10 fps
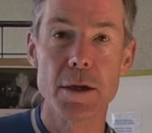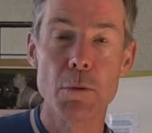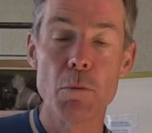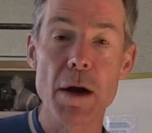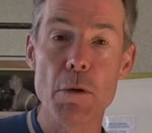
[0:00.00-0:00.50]

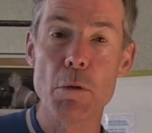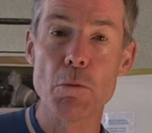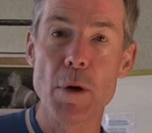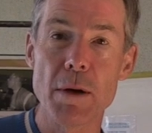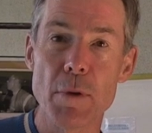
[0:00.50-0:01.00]

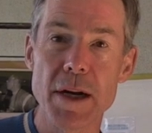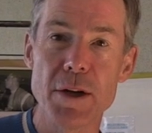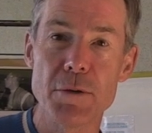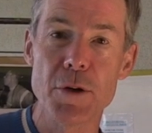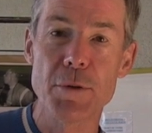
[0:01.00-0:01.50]
What are
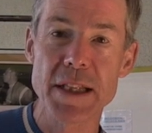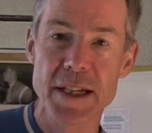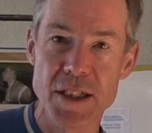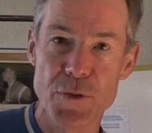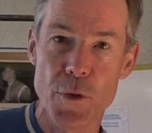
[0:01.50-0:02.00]
you doing
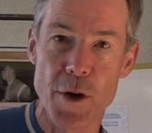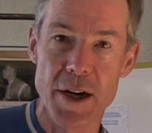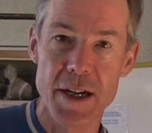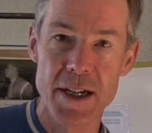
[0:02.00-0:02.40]
this for?